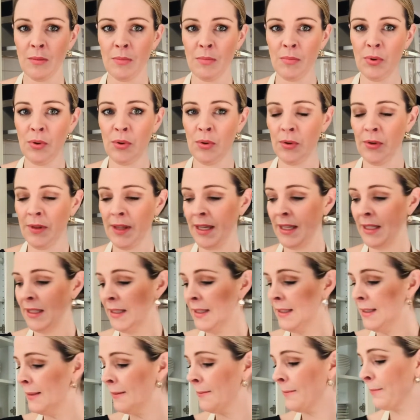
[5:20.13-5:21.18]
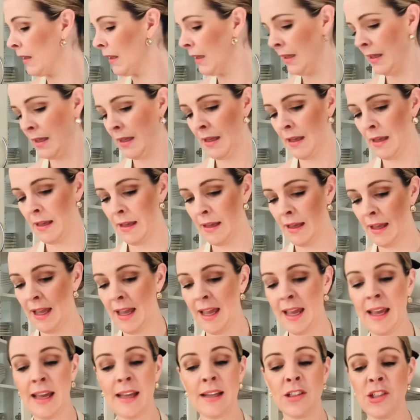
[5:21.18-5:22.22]
Pour that in.
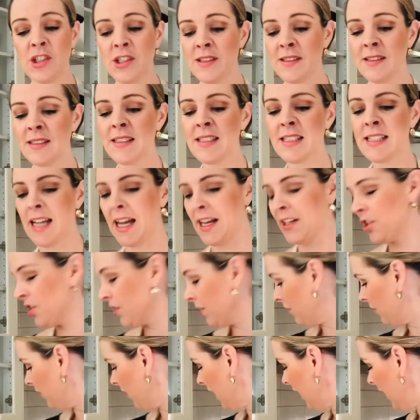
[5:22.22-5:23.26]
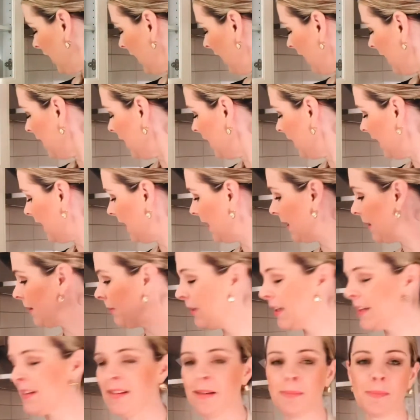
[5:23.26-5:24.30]
And just a dash of vanilla.
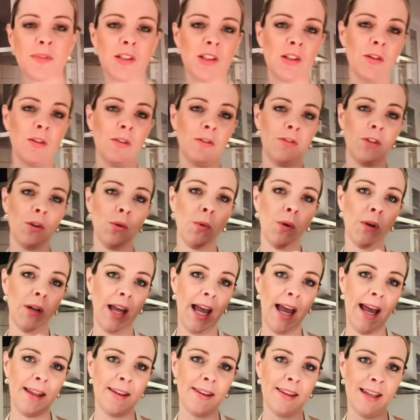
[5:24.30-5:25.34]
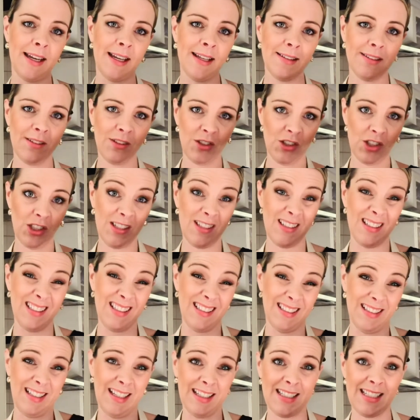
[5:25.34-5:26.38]
That's up to you if you want to add that. So just
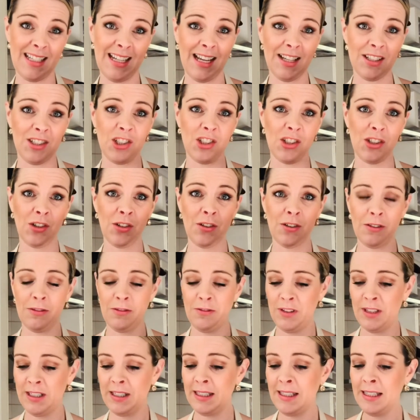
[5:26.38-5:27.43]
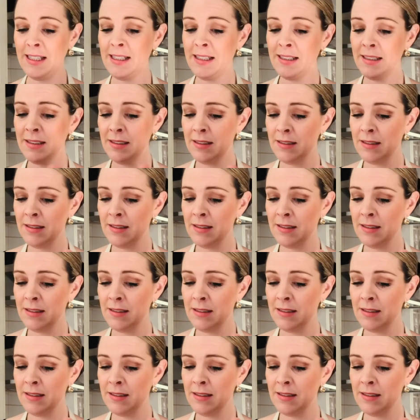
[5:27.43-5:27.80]
a dash of vanilla.